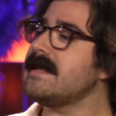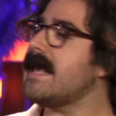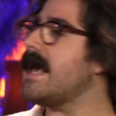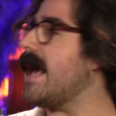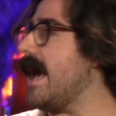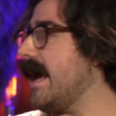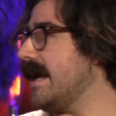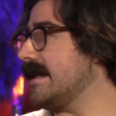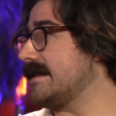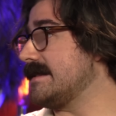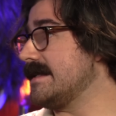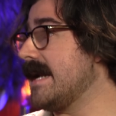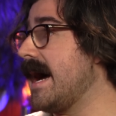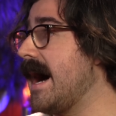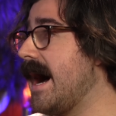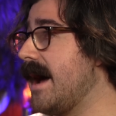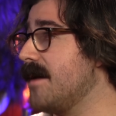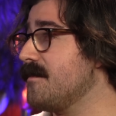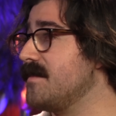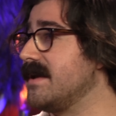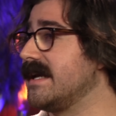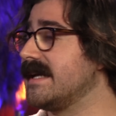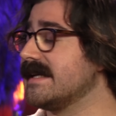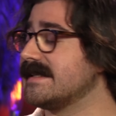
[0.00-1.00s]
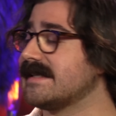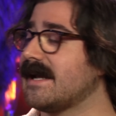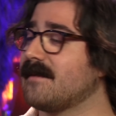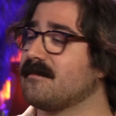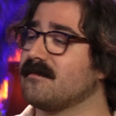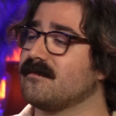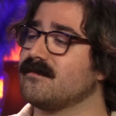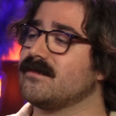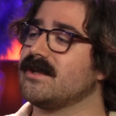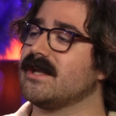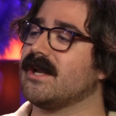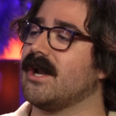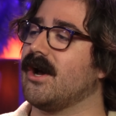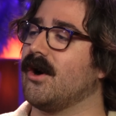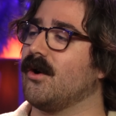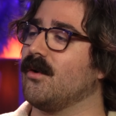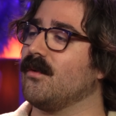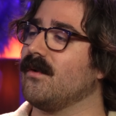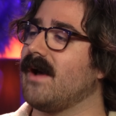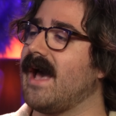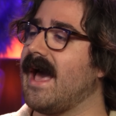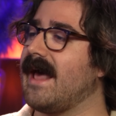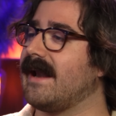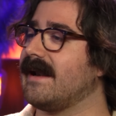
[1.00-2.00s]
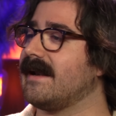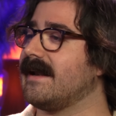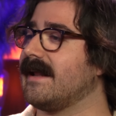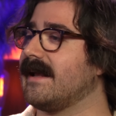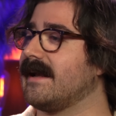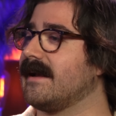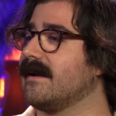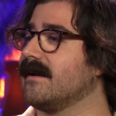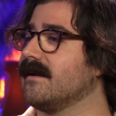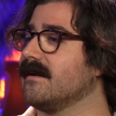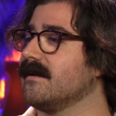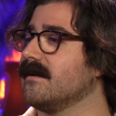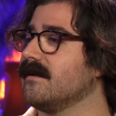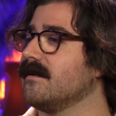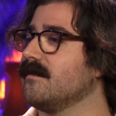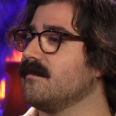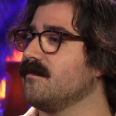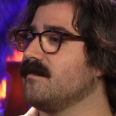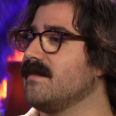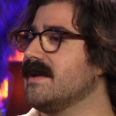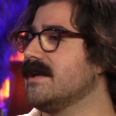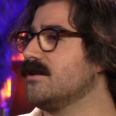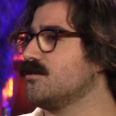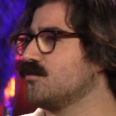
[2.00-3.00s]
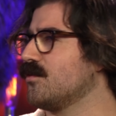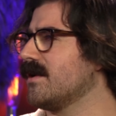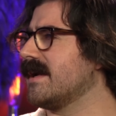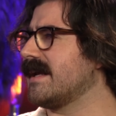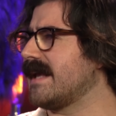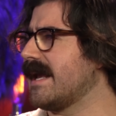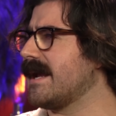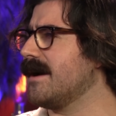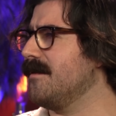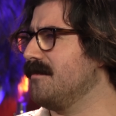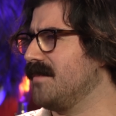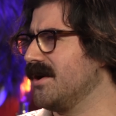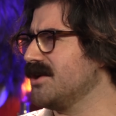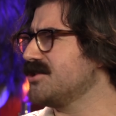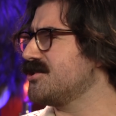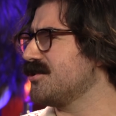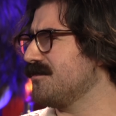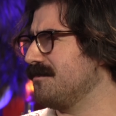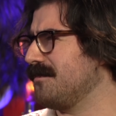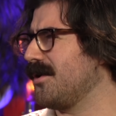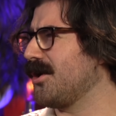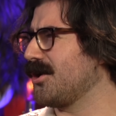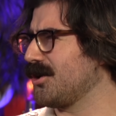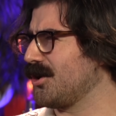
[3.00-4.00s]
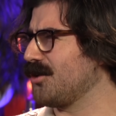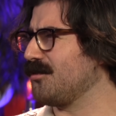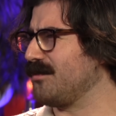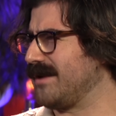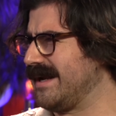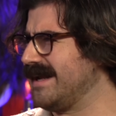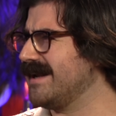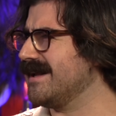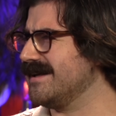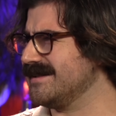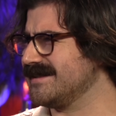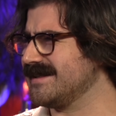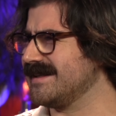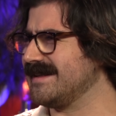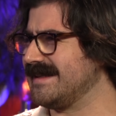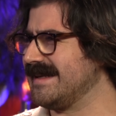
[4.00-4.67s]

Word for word: Yeah, it's not, because I'm, you know, editing me drinking a bunch of margaritas